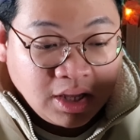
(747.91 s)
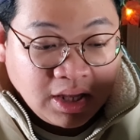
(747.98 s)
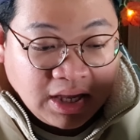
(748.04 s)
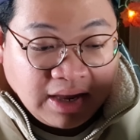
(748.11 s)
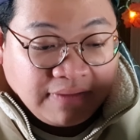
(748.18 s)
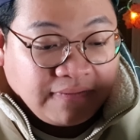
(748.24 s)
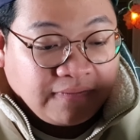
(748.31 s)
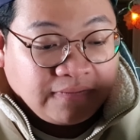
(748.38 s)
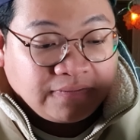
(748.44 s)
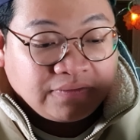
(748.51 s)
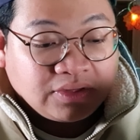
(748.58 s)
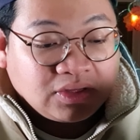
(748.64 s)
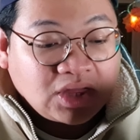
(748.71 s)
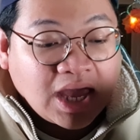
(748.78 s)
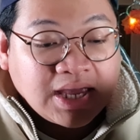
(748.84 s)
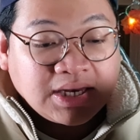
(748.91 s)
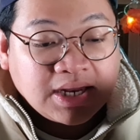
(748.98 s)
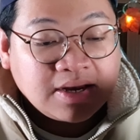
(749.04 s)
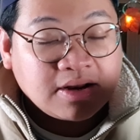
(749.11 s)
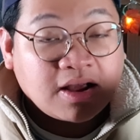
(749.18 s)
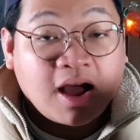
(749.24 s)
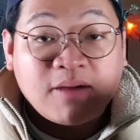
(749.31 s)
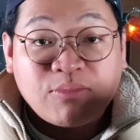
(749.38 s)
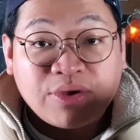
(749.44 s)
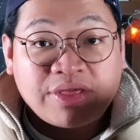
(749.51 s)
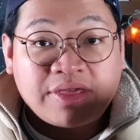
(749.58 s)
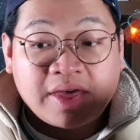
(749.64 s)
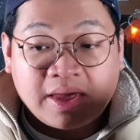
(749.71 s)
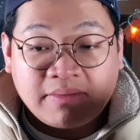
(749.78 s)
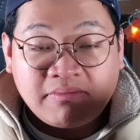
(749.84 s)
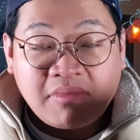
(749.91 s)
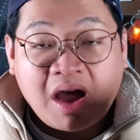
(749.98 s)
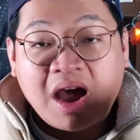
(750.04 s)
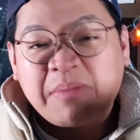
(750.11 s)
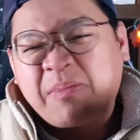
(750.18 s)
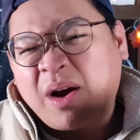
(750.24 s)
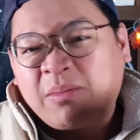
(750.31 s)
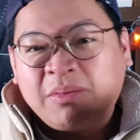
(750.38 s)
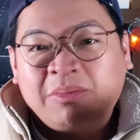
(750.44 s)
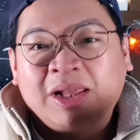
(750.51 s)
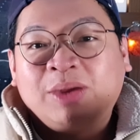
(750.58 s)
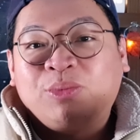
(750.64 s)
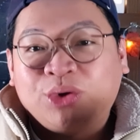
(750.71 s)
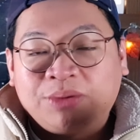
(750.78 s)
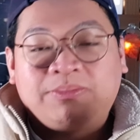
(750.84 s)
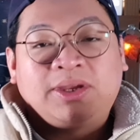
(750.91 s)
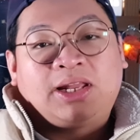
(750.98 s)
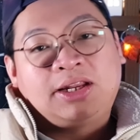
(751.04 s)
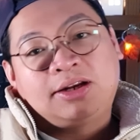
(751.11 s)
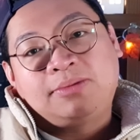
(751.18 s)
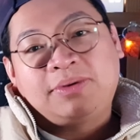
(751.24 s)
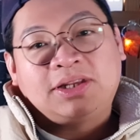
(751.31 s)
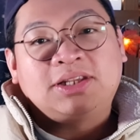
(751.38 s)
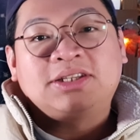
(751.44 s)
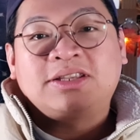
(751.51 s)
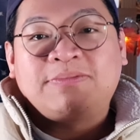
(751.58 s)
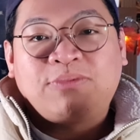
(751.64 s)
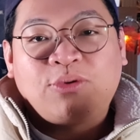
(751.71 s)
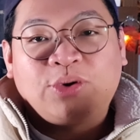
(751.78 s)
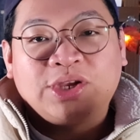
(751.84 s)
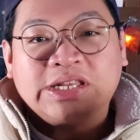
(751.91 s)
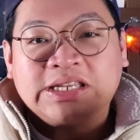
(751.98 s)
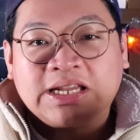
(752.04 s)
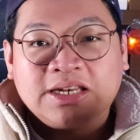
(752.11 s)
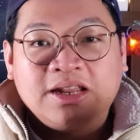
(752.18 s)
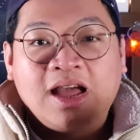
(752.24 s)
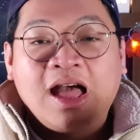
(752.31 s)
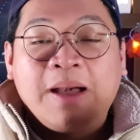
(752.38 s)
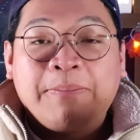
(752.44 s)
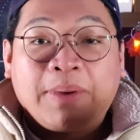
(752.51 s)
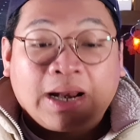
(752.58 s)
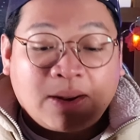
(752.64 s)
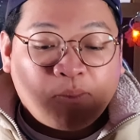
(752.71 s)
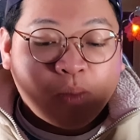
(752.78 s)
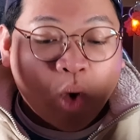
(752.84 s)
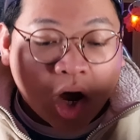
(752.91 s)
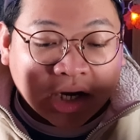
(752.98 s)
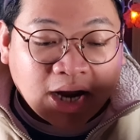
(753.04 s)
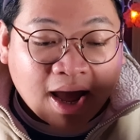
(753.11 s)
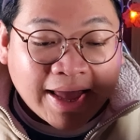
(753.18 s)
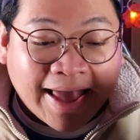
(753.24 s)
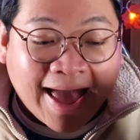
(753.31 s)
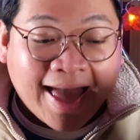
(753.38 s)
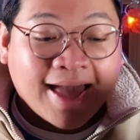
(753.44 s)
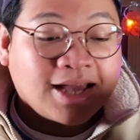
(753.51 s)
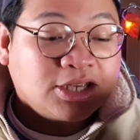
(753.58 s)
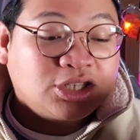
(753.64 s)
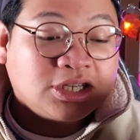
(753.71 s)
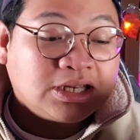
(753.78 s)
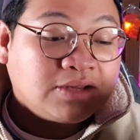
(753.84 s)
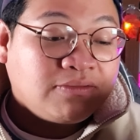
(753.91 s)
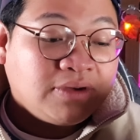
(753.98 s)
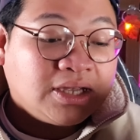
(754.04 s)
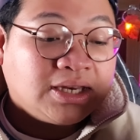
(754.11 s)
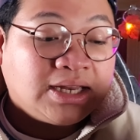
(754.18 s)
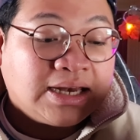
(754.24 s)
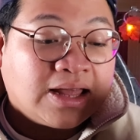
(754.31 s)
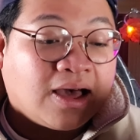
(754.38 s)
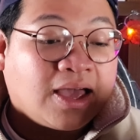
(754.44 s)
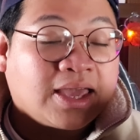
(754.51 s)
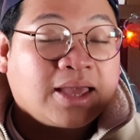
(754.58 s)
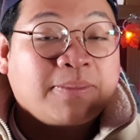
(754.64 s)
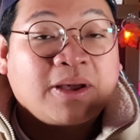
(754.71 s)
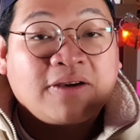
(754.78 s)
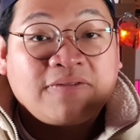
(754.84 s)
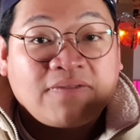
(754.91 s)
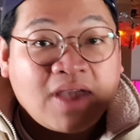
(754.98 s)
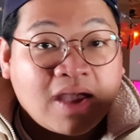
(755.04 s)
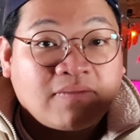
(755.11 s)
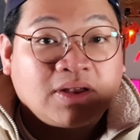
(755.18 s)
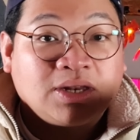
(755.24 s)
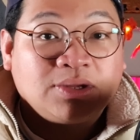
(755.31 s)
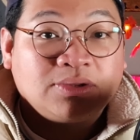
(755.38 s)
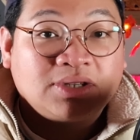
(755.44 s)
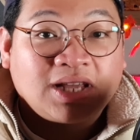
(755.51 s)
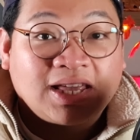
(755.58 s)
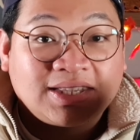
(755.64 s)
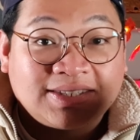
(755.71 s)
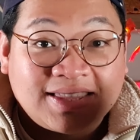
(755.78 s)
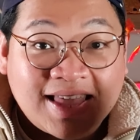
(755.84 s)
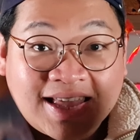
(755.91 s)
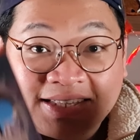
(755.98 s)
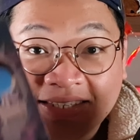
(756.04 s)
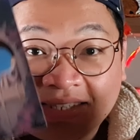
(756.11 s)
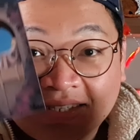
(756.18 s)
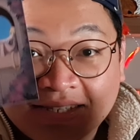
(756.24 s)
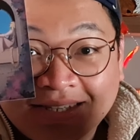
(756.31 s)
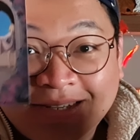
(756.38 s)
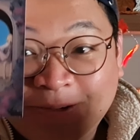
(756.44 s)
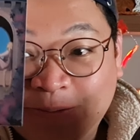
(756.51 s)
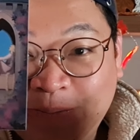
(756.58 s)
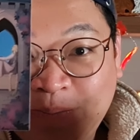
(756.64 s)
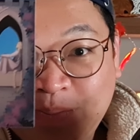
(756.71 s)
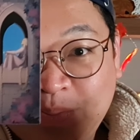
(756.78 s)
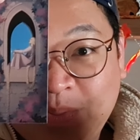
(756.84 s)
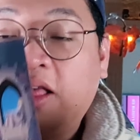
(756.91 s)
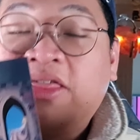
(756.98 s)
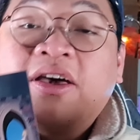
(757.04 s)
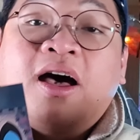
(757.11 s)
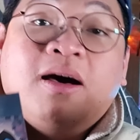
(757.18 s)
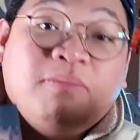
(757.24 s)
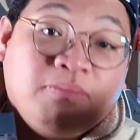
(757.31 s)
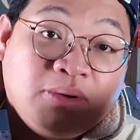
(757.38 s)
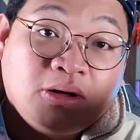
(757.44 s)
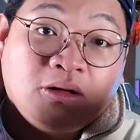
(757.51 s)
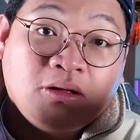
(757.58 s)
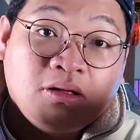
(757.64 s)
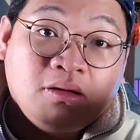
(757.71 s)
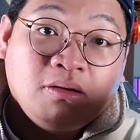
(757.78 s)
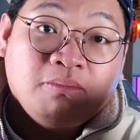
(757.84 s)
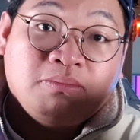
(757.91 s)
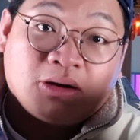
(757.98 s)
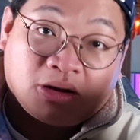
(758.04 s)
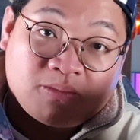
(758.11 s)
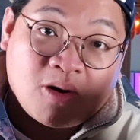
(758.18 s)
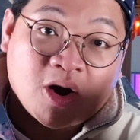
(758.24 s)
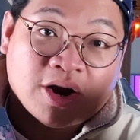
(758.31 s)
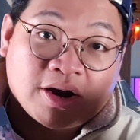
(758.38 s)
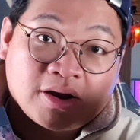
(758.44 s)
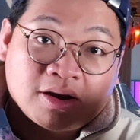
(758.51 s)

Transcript: If they didn't come with them, I probably would be a little bit disappointed, but what I actually really like about FairyLoot is this. The humble bookmark.